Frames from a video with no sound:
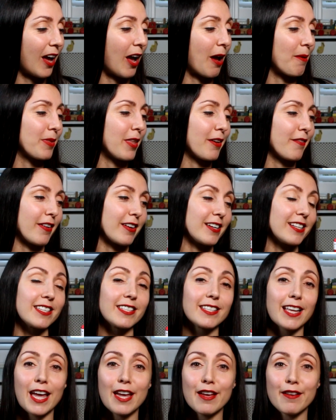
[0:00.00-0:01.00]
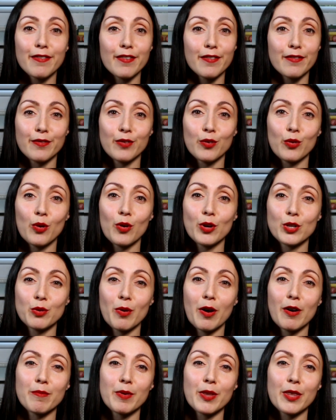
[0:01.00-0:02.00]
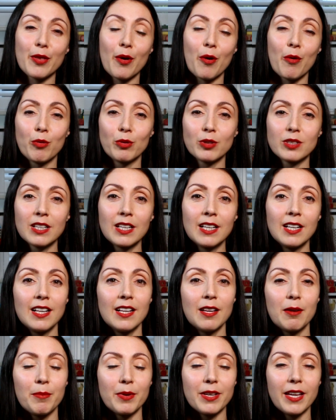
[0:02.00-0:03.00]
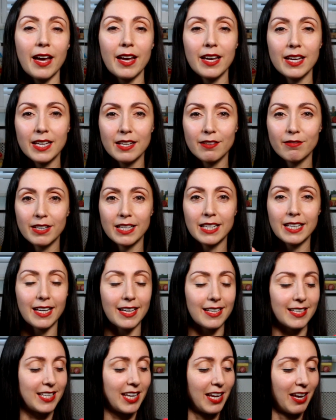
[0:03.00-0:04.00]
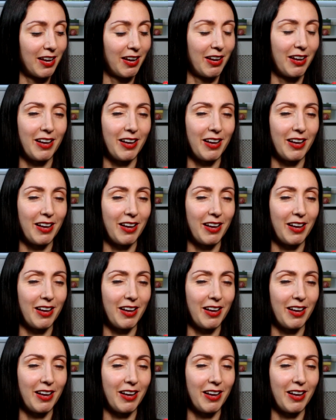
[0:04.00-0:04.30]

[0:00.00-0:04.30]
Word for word: and they're very safe for a twelve month old, but yeah, he really gets a